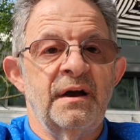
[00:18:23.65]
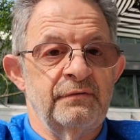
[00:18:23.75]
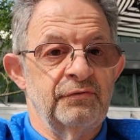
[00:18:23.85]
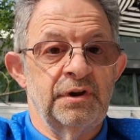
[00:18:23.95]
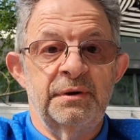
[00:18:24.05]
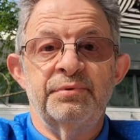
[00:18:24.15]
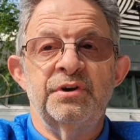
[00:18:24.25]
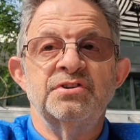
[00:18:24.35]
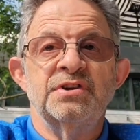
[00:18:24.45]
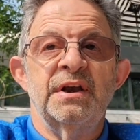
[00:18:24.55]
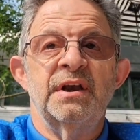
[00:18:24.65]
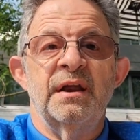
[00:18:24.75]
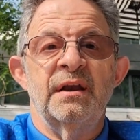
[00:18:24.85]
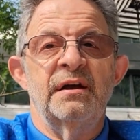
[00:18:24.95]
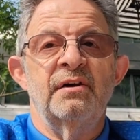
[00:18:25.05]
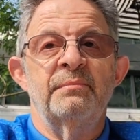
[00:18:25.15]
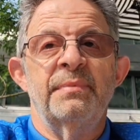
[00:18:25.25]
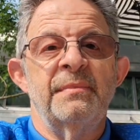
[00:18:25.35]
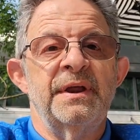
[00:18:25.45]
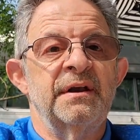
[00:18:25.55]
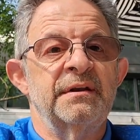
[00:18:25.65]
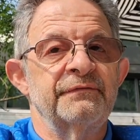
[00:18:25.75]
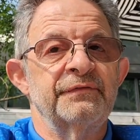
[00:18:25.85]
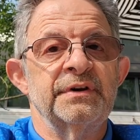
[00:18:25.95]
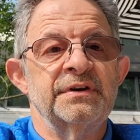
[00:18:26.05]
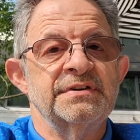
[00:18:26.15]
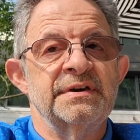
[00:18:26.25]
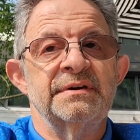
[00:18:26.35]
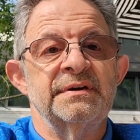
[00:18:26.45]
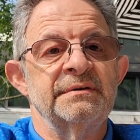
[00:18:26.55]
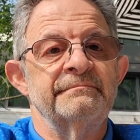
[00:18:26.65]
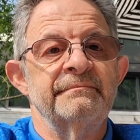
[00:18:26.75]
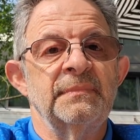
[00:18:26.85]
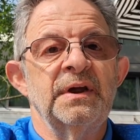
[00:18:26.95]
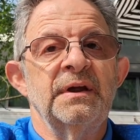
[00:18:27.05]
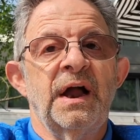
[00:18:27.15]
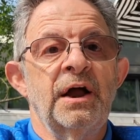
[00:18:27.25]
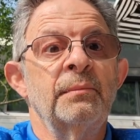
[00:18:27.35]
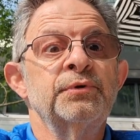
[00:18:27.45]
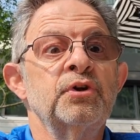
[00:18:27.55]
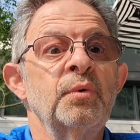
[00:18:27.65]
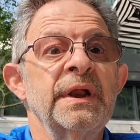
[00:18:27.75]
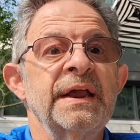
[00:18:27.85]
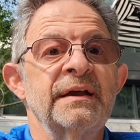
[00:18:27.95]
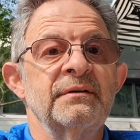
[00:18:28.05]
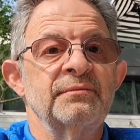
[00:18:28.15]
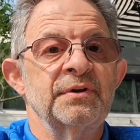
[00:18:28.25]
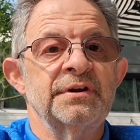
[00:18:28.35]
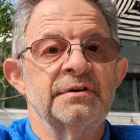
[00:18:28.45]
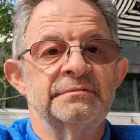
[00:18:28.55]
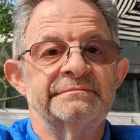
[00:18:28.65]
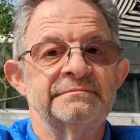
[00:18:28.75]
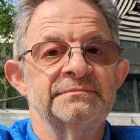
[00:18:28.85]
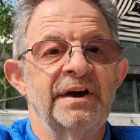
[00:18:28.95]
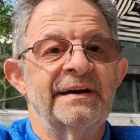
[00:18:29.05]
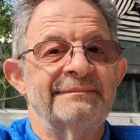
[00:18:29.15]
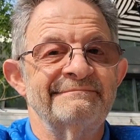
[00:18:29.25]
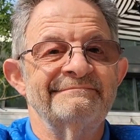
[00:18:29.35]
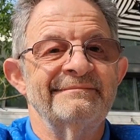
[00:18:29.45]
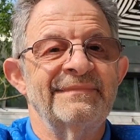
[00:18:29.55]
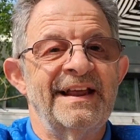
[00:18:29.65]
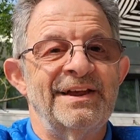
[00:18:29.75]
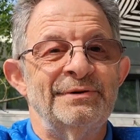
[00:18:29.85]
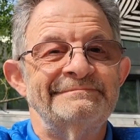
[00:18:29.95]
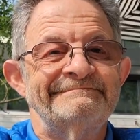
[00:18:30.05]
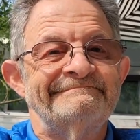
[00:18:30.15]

I really appreciate it, and I hope I made a difference, and um, I hope to do it again with you. All right, thank you.